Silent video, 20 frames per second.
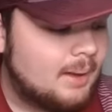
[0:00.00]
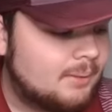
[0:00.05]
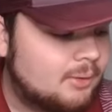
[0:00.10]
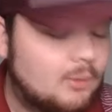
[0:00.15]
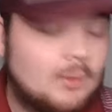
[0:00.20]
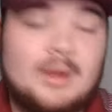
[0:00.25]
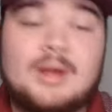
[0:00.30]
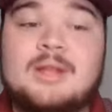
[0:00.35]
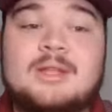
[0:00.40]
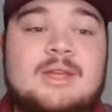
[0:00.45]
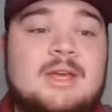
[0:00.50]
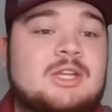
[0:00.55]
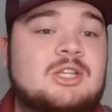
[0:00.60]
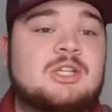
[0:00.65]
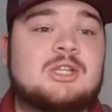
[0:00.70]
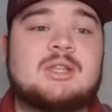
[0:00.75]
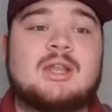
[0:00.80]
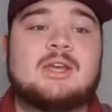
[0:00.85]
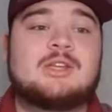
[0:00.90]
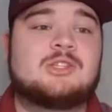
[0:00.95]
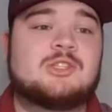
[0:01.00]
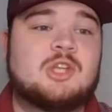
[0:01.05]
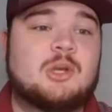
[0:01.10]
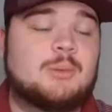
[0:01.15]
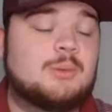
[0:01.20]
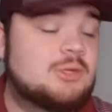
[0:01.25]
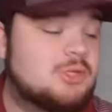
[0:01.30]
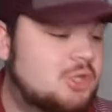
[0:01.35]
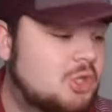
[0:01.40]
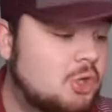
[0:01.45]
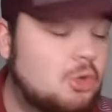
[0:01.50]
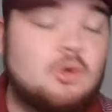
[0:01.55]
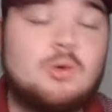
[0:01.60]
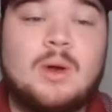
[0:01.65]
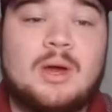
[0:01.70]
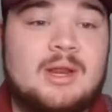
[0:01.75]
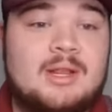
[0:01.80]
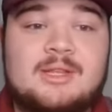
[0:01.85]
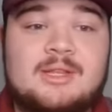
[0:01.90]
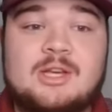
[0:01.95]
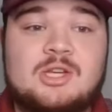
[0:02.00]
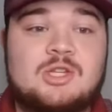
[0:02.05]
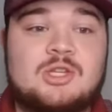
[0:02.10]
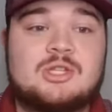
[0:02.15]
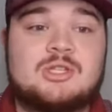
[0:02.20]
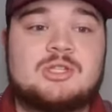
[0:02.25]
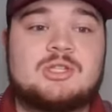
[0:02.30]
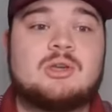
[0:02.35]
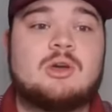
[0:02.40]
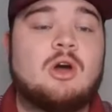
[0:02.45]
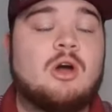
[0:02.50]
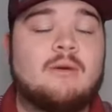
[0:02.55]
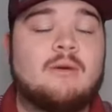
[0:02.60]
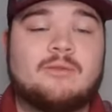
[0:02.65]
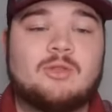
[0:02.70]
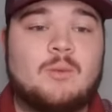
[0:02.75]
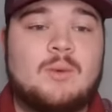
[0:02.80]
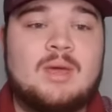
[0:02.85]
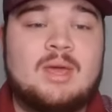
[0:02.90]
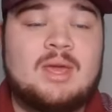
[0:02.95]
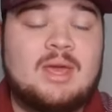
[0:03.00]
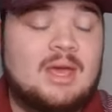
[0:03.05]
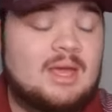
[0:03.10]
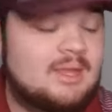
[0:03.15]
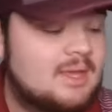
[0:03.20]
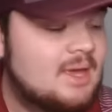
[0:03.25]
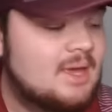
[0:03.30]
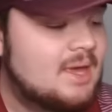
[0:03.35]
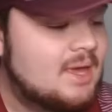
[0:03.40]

great addition, ladies and gentlemen. Two great additions over the weekend.